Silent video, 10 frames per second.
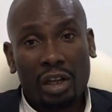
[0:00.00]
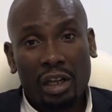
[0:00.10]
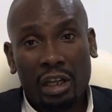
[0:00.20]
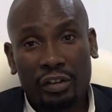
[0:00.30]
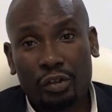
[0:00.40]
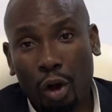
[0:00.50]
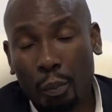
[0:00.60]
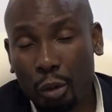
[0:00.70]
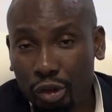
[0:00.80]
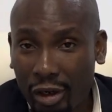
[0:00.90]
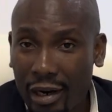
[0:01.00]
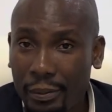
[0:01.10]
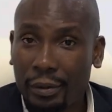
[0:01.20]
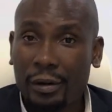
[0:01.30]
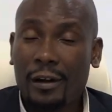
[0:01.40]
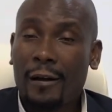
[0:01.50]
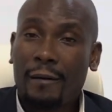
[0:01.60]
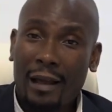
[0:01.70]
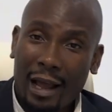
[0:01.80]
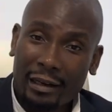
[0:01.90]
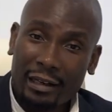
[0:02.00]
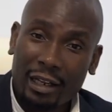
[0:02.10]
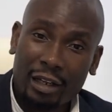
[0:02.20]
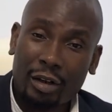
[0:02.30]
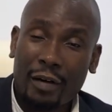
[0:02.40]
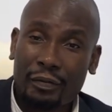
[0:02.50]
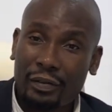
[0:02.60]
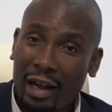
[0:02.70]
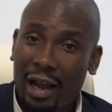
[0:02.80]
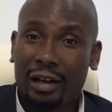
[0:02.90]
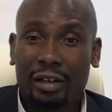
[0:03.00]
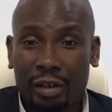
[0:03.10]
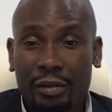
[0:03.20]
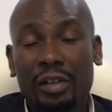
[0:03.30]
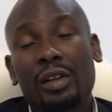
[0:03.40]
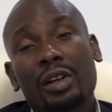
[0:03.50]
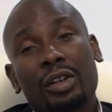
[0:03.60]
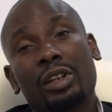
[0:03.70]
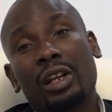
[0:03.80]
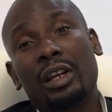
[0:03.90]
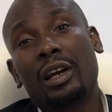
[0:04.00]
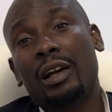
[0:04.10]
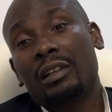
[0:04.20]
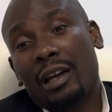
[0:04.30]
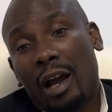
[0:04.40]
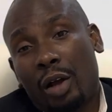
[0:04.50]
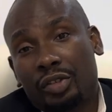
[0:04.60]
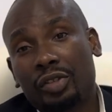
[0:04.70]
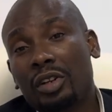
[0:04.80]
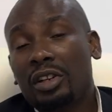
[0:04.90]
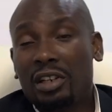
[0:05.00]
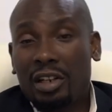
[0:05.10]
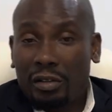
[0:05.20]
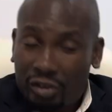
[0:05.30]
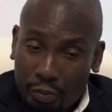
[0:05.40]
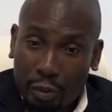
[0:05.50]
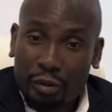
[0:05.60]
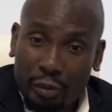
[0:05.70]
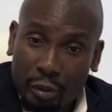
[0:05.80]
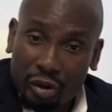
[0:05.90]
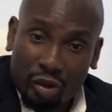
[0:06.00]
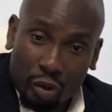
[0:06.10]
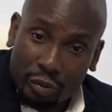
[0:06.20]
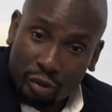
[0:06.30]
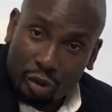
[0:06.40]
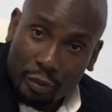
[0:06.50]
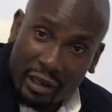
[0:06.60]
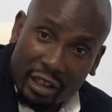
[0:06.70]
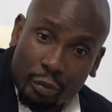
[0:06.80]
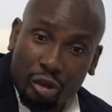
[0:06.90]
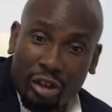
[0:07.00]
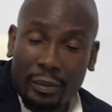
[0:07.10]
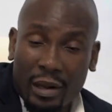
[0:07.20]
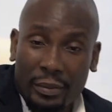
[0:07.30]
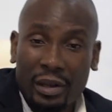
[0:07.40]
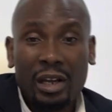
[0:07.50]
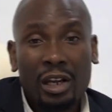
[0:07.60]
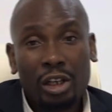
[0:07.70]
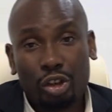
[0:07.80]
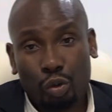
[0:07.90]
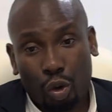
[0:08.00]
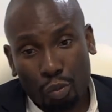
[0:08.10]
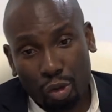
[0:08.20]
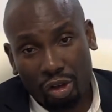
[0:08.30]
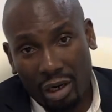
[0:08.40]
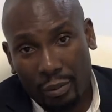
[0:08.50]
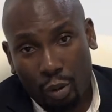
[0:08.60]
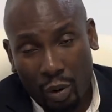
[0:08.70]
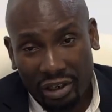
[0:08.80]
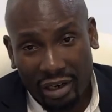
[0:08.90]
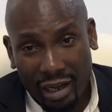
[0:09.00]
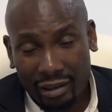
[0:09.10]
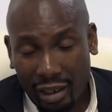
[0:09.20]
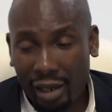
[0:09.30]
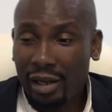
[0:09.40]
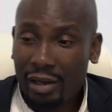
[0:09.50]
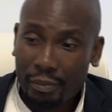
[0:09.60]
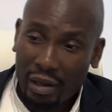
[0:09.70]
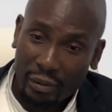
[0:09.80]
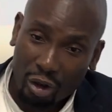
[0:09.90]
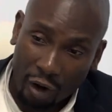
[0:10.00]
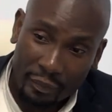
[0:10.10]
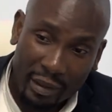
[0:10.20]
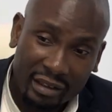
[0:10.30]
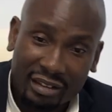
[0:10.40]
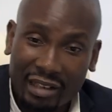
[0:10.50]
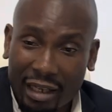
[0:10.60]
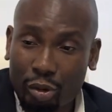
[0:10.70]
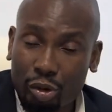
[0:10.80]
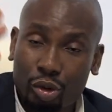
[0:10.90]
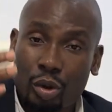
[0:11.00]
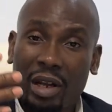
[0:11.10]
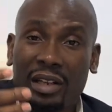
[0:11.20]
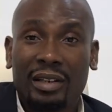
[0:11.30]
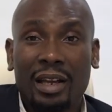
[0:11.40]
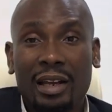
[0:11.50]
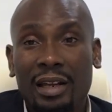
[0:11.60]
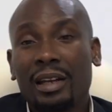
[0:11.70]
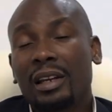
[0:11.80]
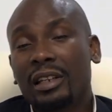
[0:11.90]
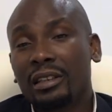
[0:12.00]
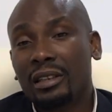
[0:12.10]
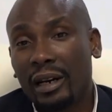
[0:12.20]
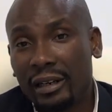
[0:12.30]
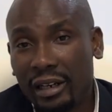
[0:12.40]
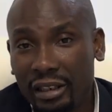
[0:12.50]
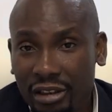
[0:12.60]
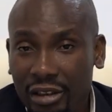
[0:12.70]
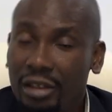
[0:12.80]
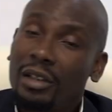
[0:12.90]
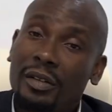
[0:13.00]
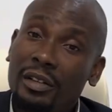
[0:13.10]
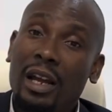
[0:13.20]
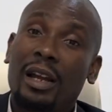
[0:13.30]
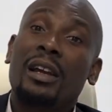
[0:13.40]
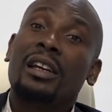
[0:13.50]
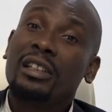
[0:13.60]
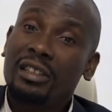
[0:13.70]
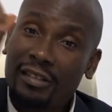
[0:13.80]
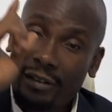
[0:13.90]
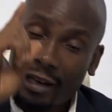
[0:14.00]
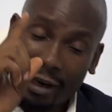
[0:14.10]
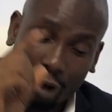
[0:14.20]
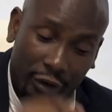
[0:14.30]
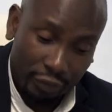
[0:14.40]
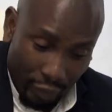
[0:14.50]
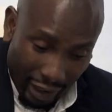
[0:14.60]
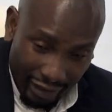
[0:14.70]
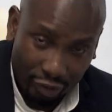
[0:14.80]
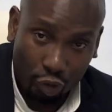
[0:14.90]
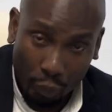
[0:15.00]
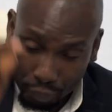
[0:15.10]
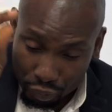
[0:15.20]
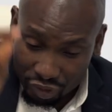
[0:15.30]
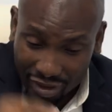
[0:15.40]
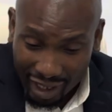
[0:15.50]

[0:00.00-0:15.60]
is not motorable and they have car, the house, it's possible to make it motorable. Maybe it was motorable when you enter. Maybe government decide to do a drainage there. It is landlord's right to put